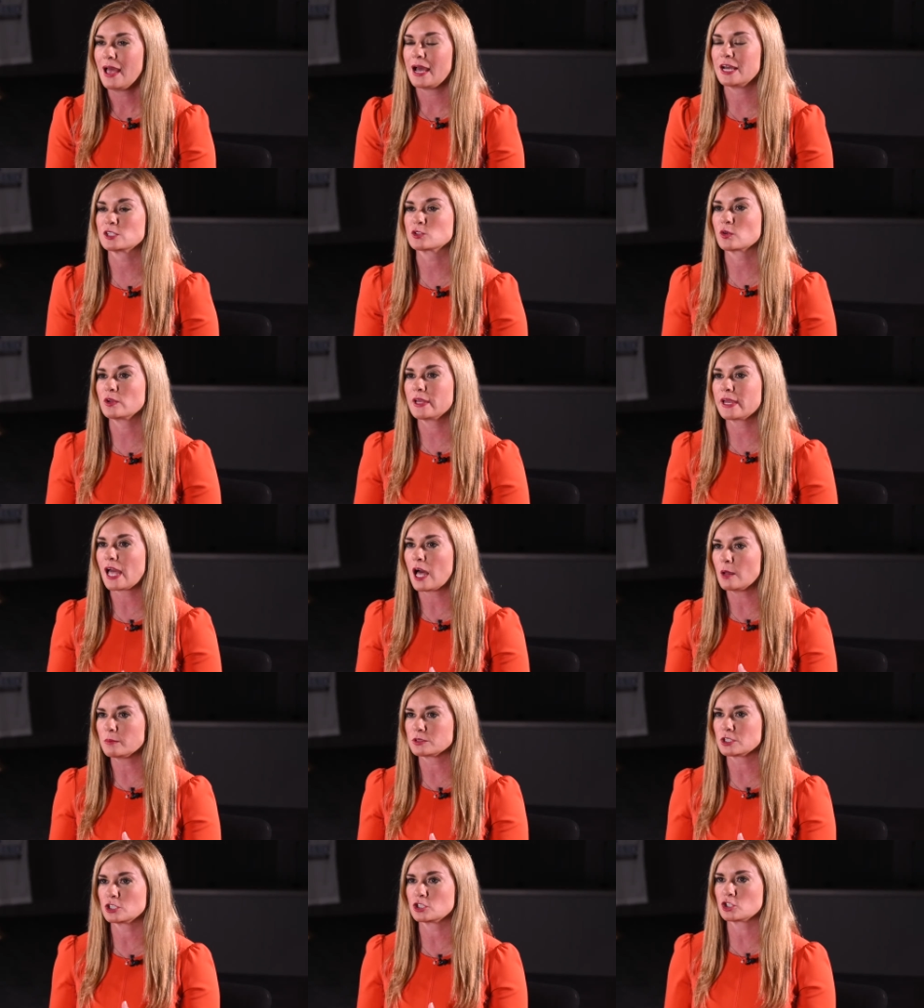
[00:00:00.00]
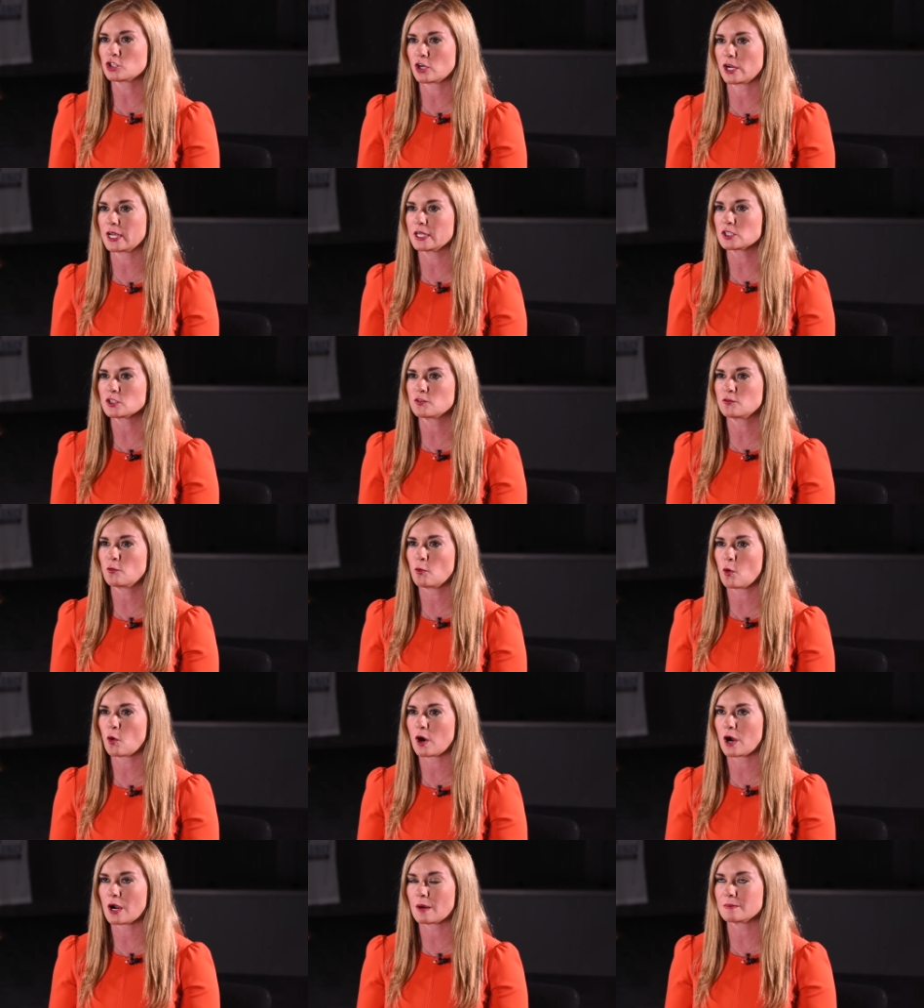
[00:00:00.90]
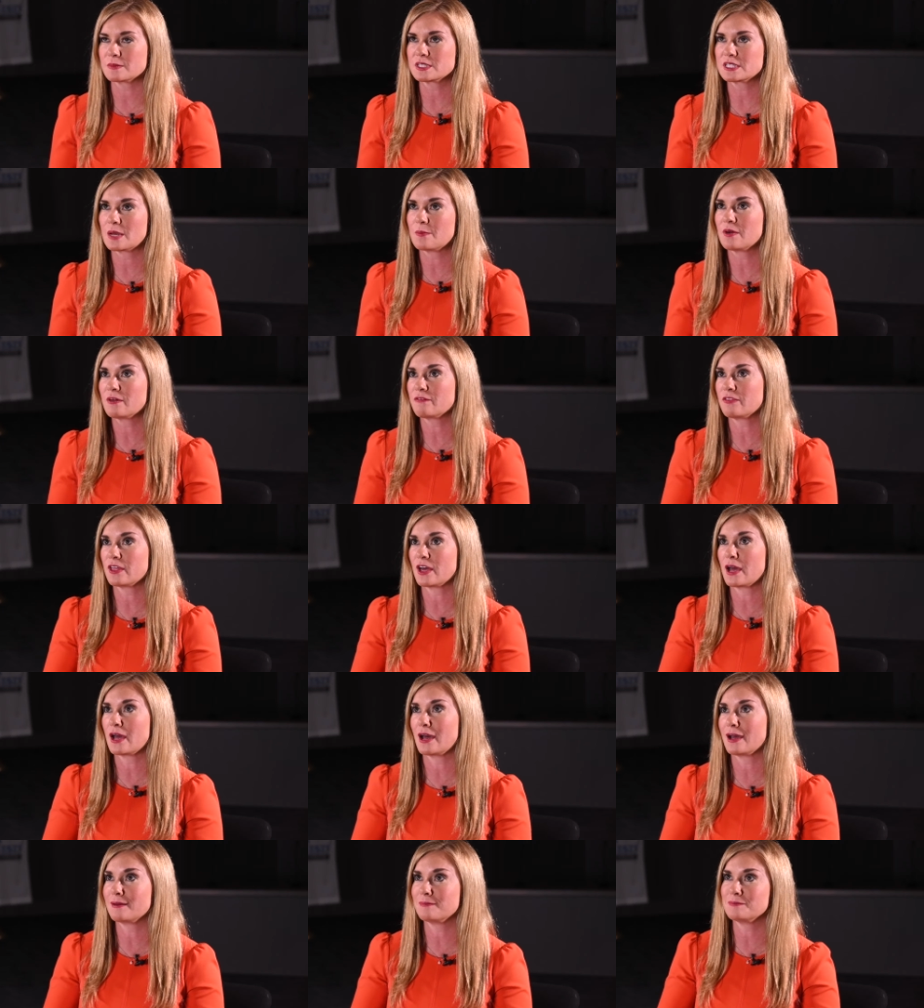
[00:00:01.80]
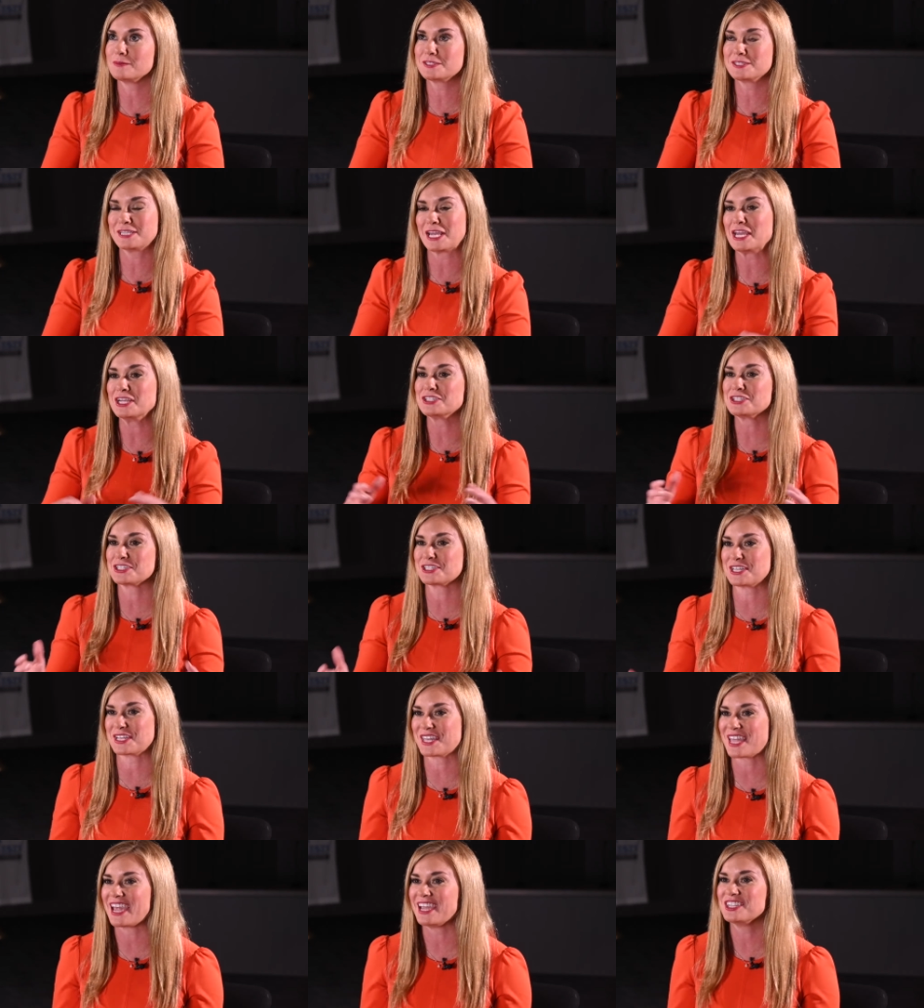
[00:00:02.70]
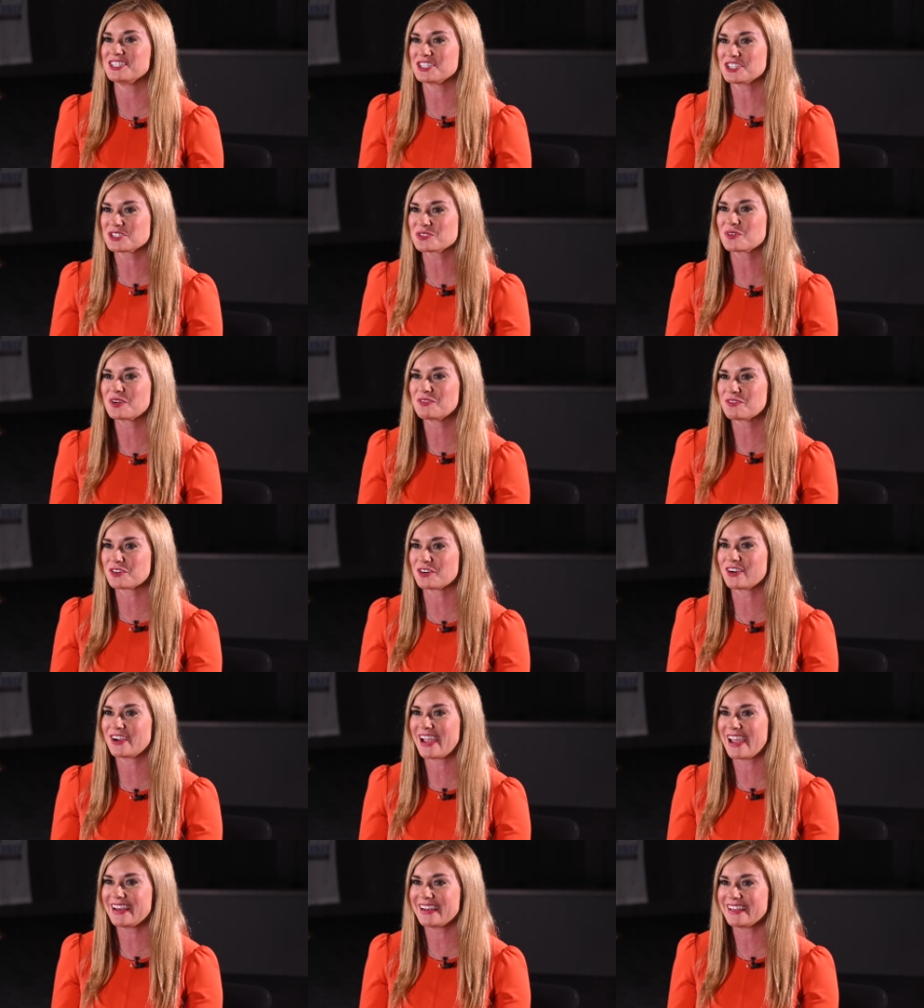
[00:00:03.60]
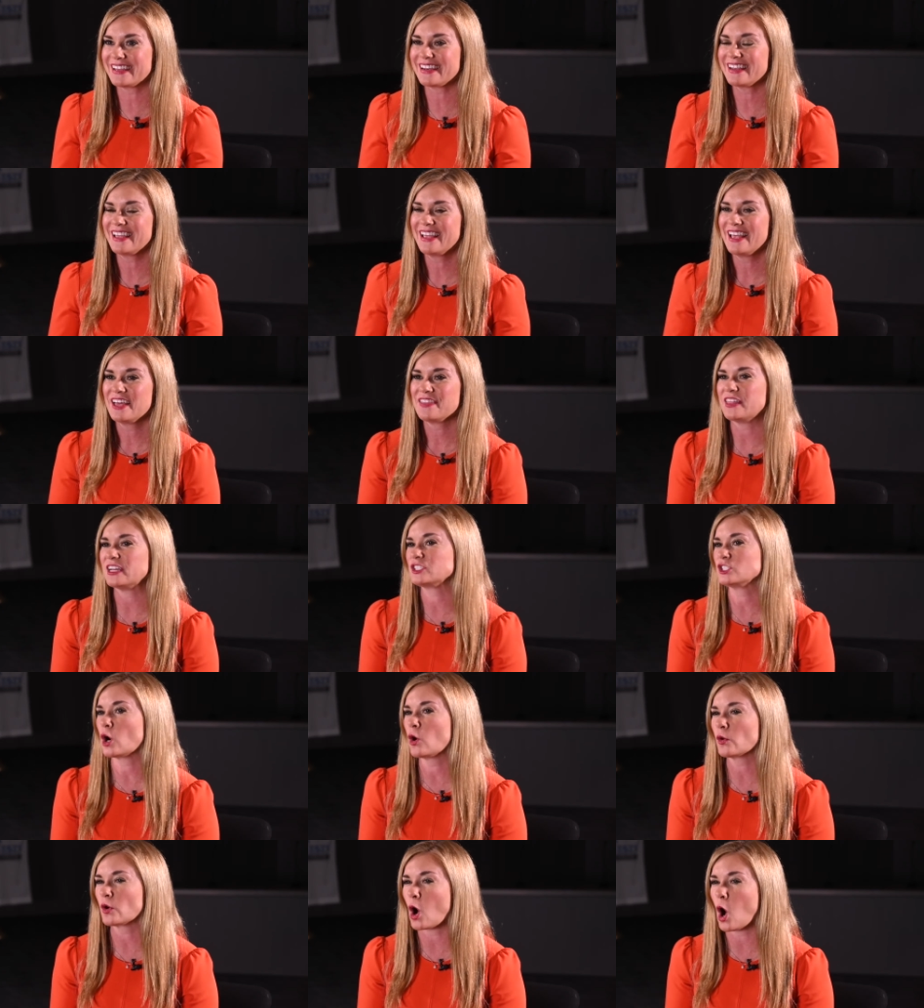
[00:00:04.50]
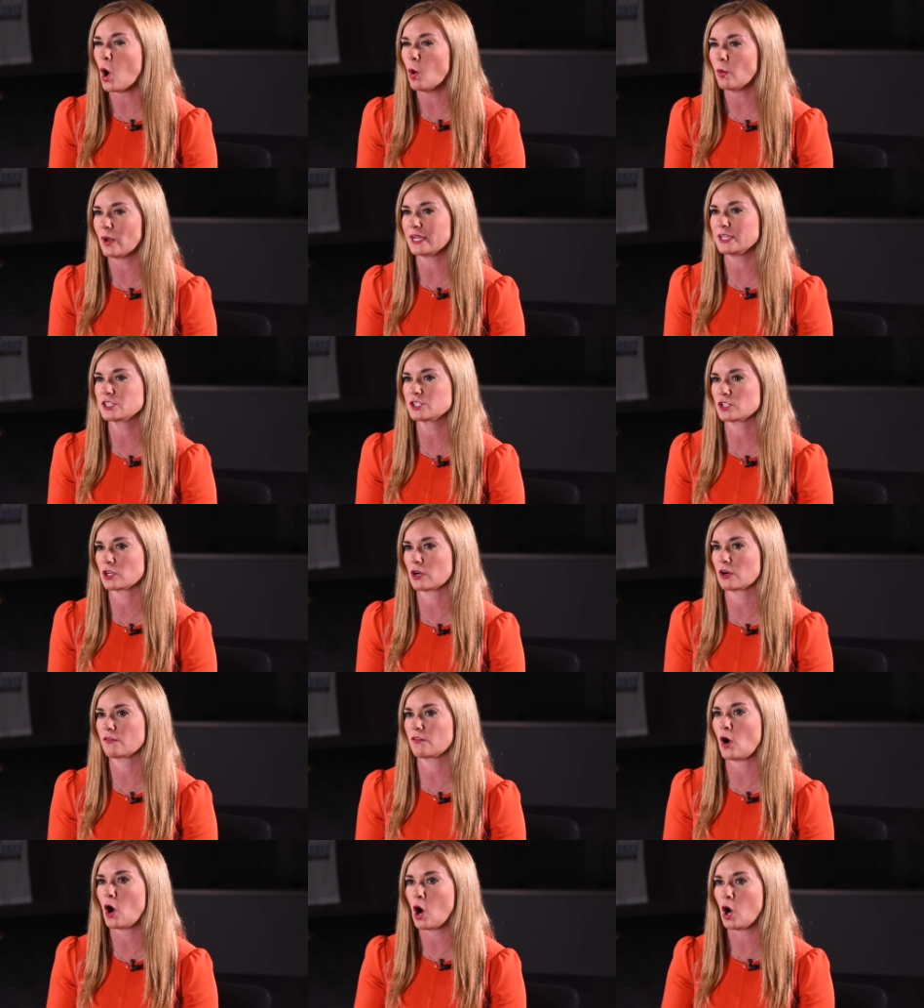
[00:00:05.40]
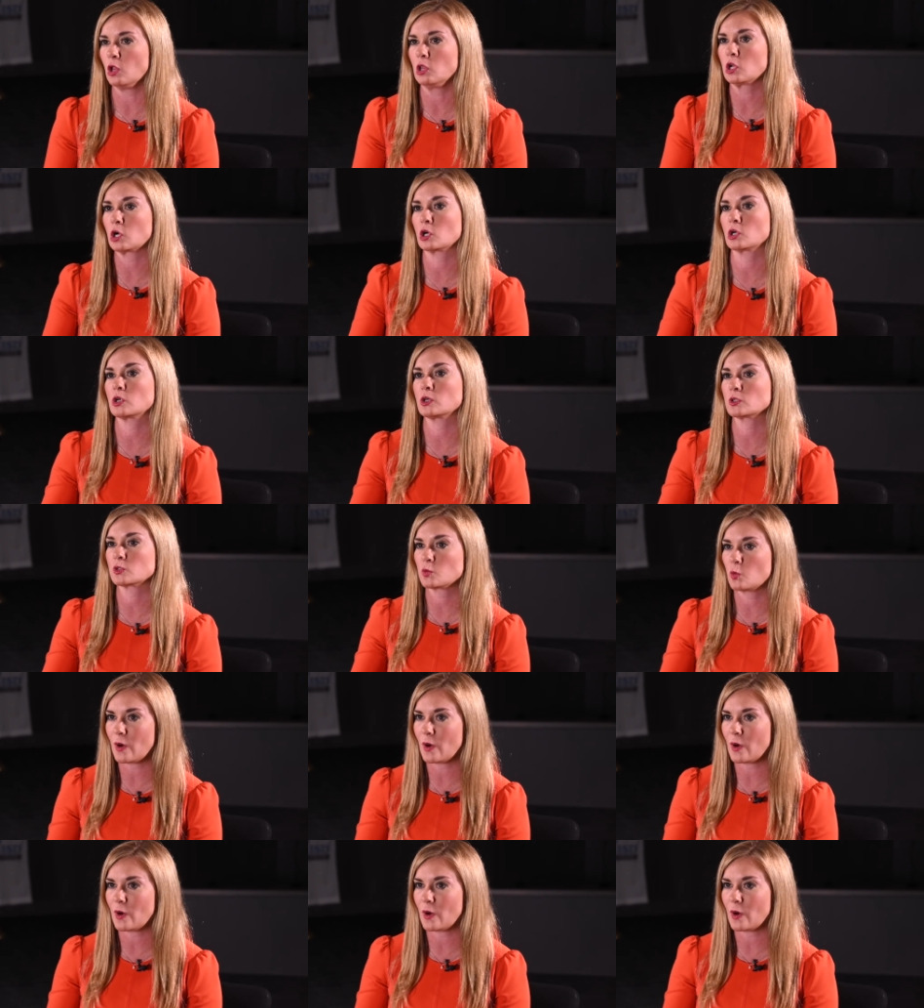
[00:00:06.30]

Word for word: has really helped to transform some of the stages and cages we've created that don't always serve all learners